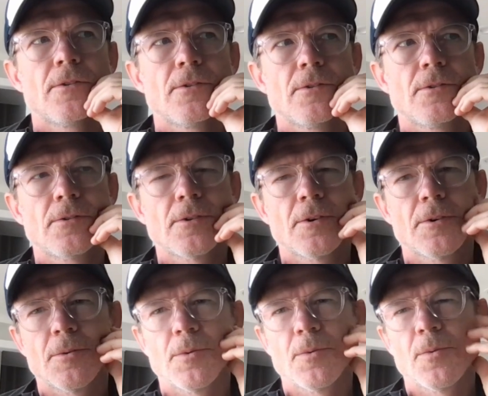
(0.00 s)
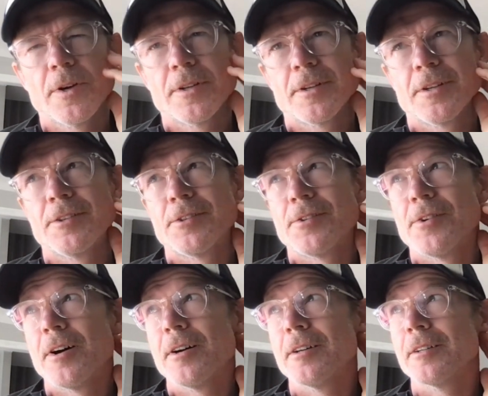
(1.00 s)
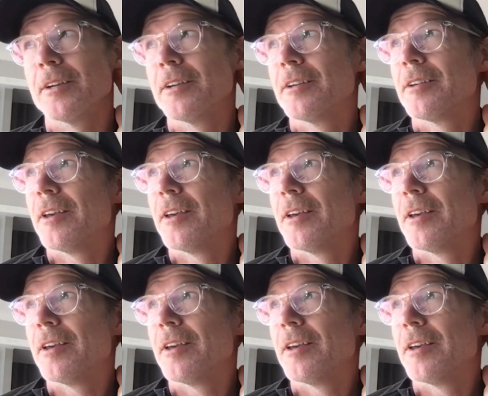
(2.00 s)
So, what is wrong?